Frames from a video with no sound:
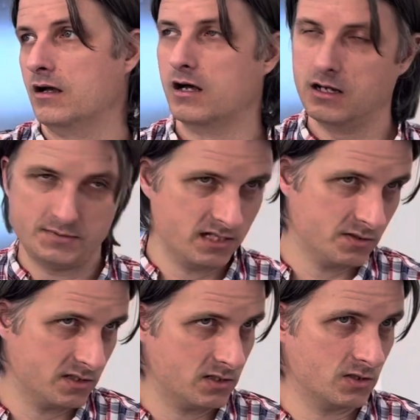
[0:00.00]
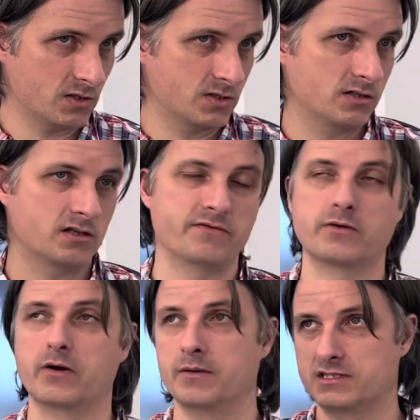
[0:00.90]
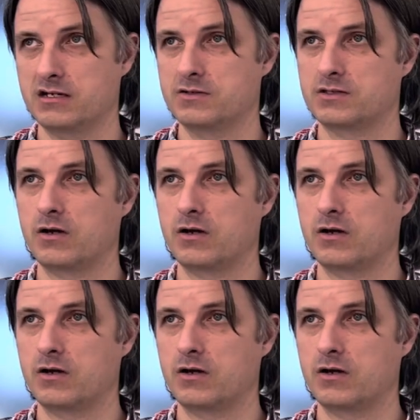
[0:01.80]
upstairs in Search. If you go upstairs,